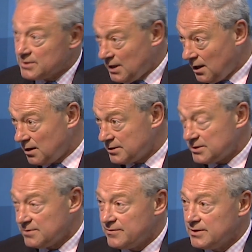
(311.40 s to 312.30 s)
of the
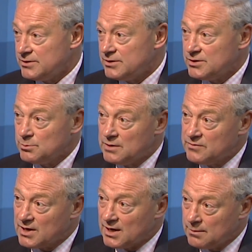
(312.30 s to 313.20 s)
hardest defences to
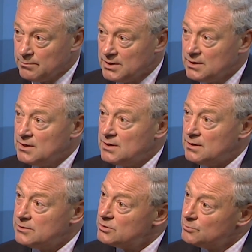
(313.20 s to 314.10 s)
overcome
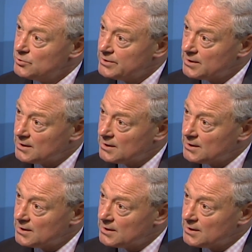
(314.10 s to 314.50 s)
to marine